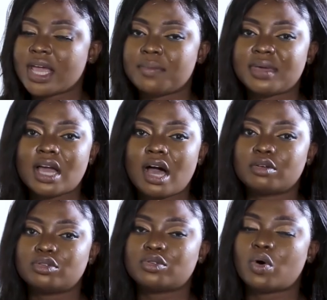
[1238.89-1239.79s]

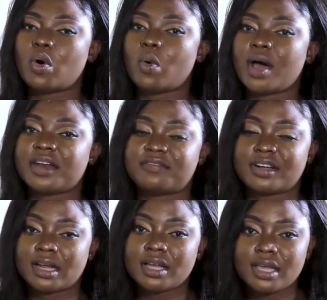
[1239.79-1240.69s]
chemicals or
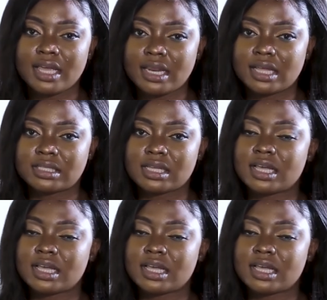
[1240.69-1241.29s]
whatever in it.